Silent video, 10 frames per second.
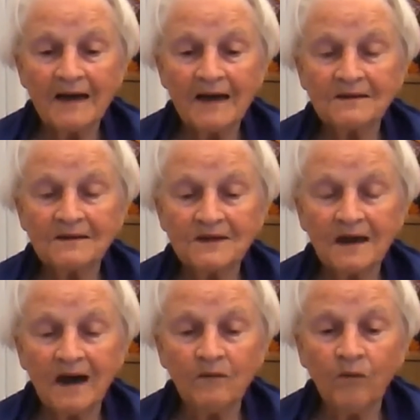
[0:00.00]
that
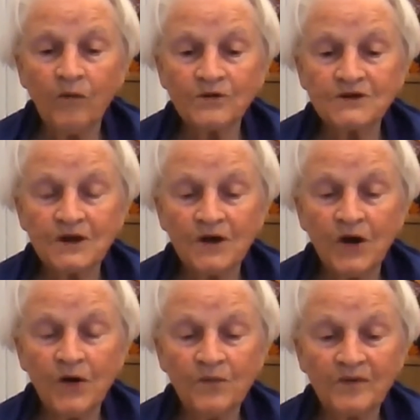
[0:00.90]
I walked
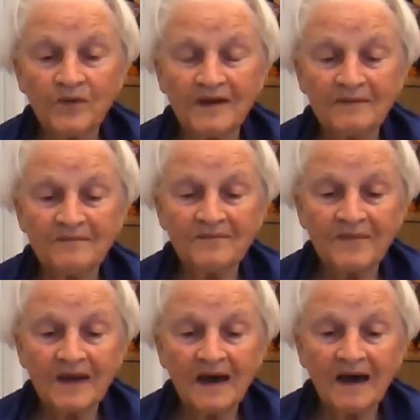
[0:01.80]
home with them
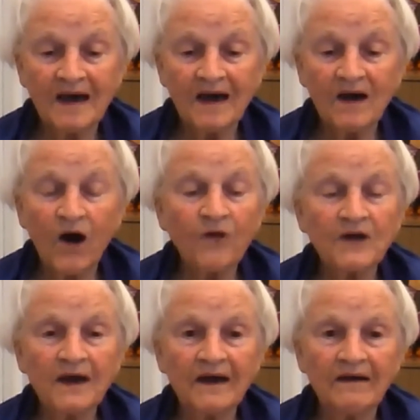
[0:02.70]
on
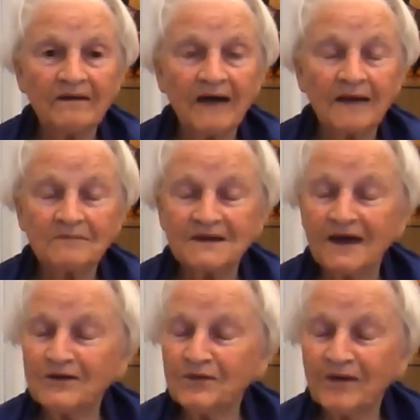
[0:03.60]
air. I can tell
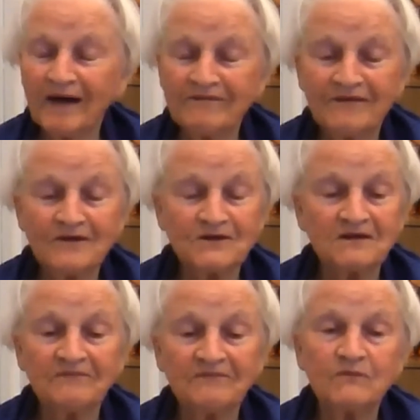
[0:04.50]
you, I felt as
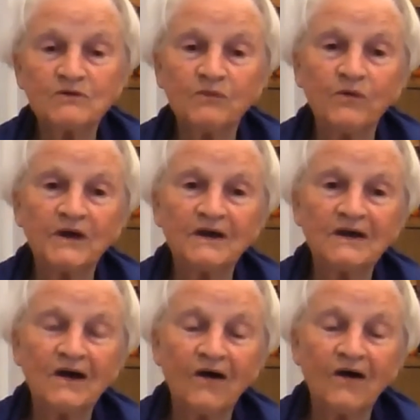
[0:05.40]
if I was walking
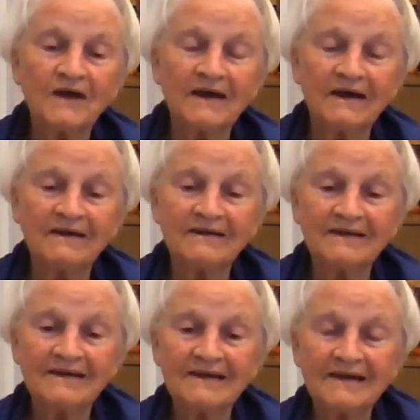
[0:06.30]
on air.
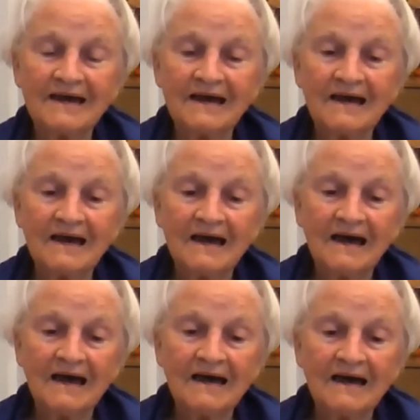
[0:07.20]

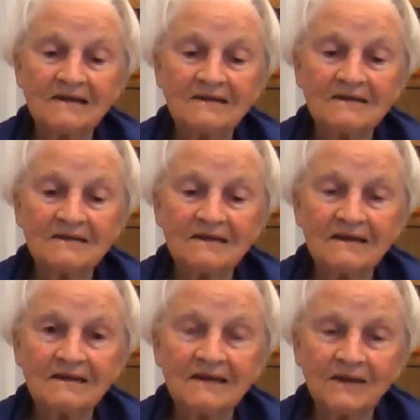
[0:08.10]
And
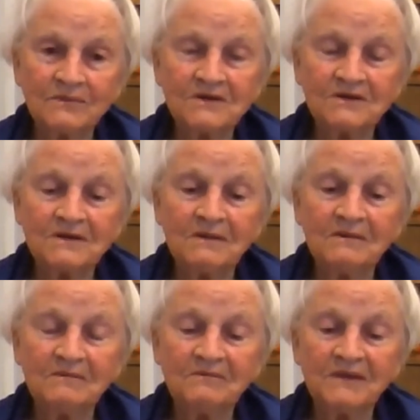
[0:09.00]
that was the
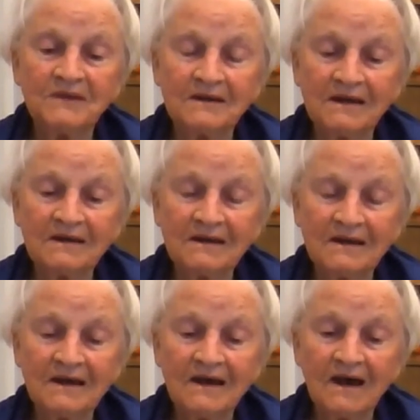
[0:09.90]
beginning
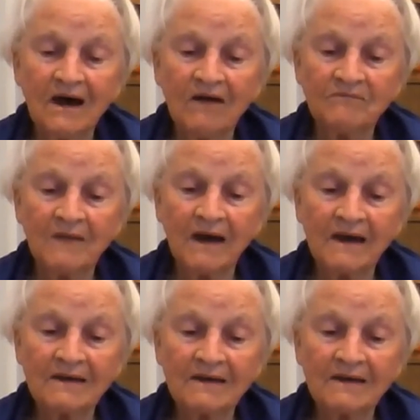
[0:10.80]
of my